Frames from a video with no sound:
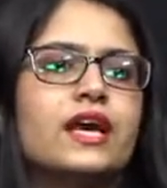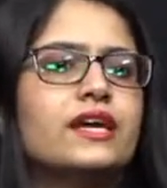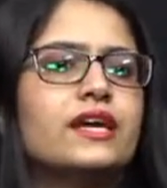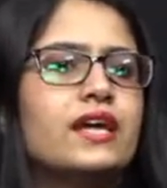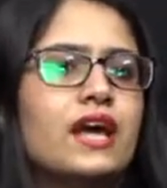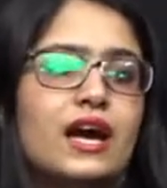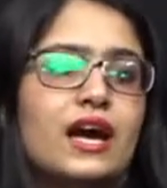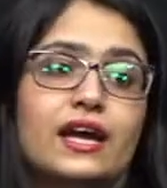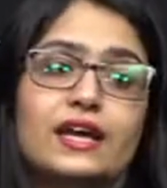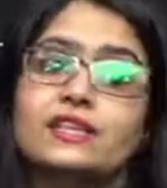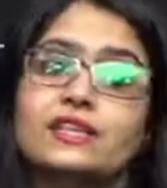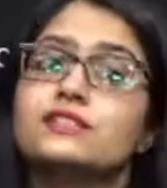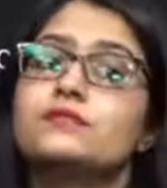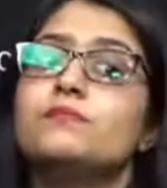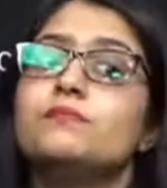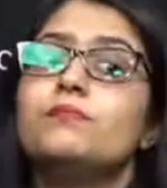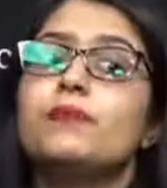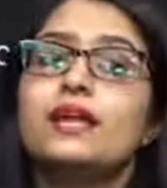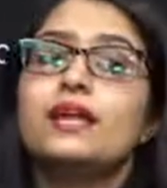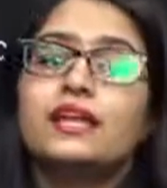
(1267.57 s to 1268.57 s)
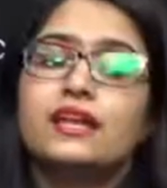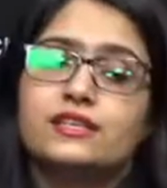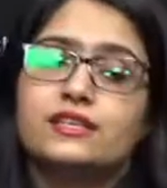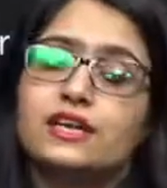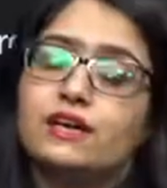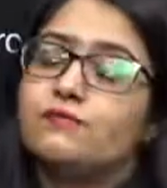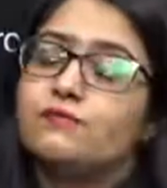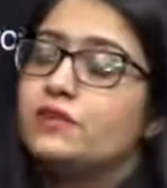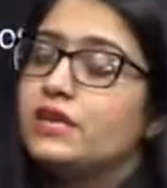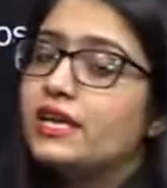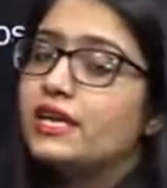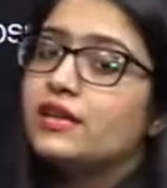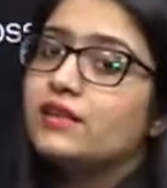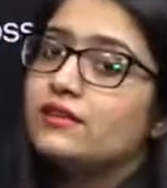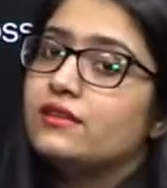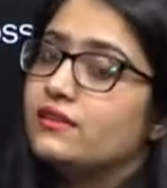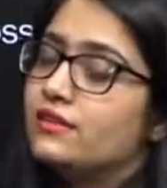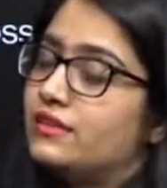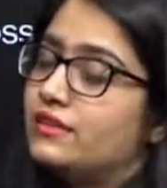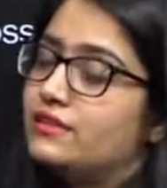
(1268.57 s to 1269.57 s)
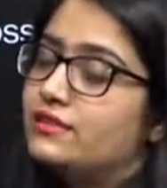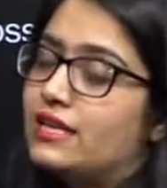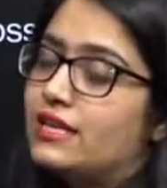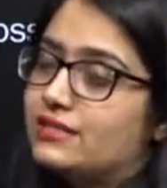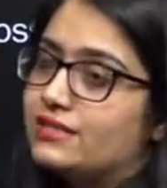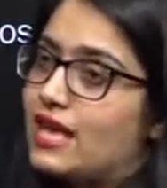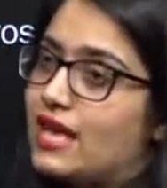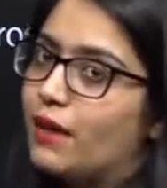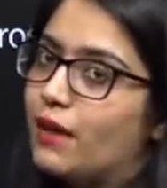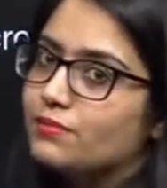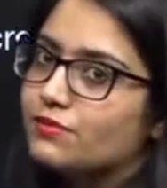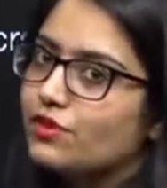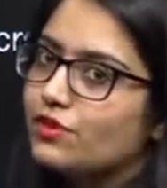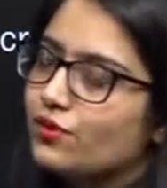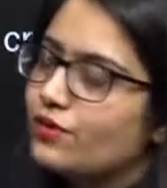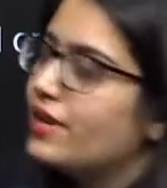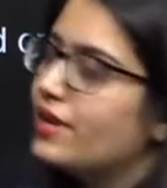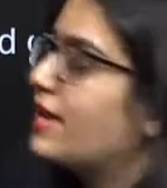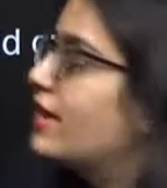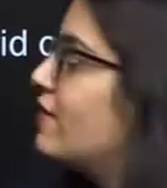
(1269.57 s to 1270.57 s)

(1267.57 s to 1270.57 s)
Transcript: Yeah, it is many a time, Nikhil, that's absolutely